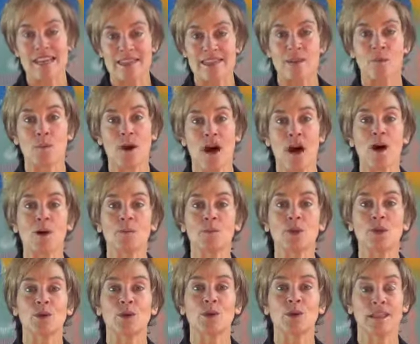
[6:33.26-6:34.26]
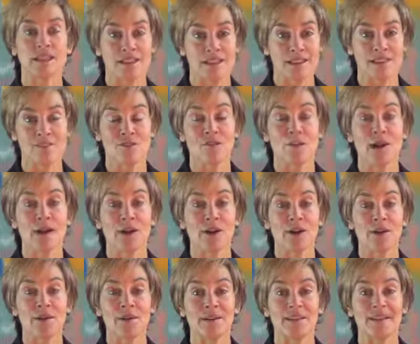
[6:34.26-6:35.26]
that will help you live
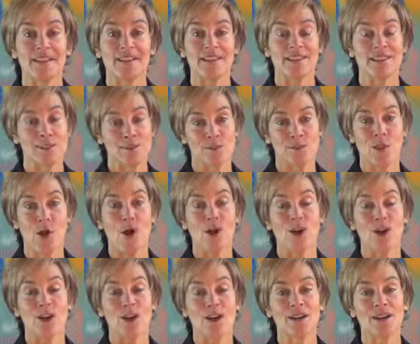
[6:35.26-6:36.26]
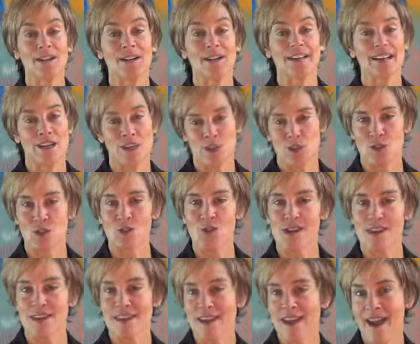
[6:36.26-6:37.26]
better, live longer, and
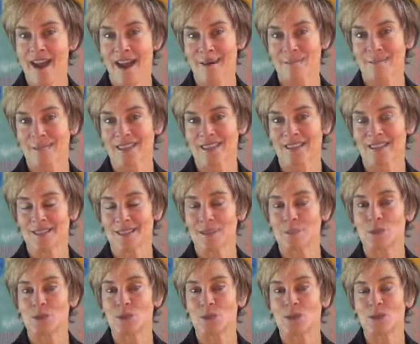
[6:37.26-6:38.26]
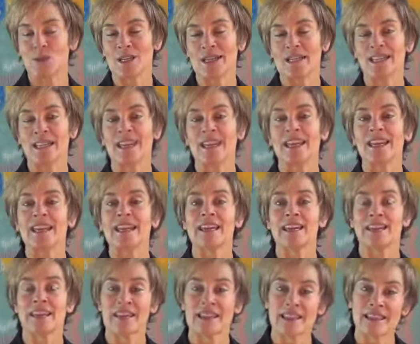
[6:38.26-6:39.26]
shorten the gap between
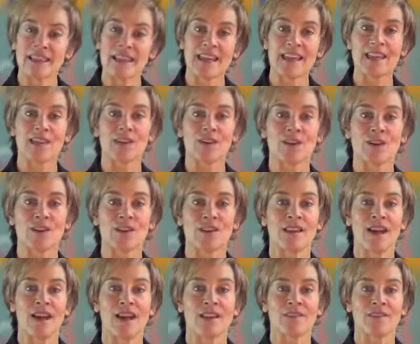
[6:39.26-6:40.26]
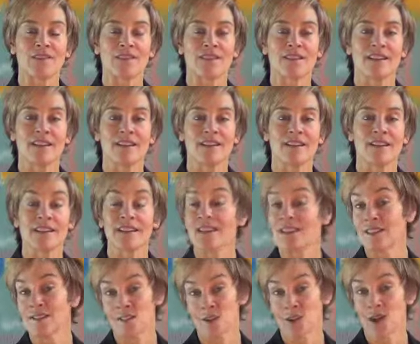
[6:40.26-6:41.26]
the length of your life and the
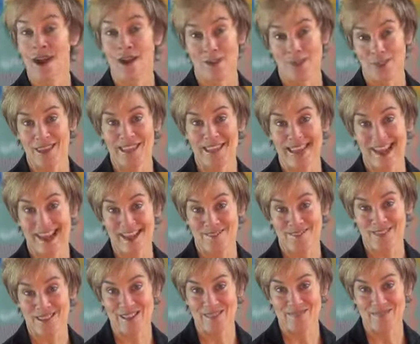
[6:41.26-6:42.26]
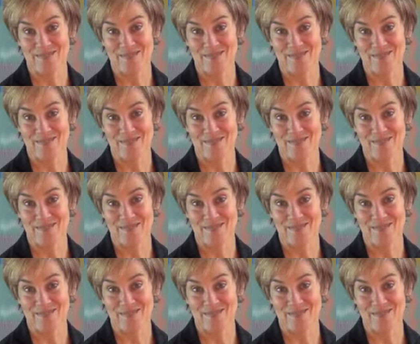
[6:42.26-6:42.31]
length of your healthy life.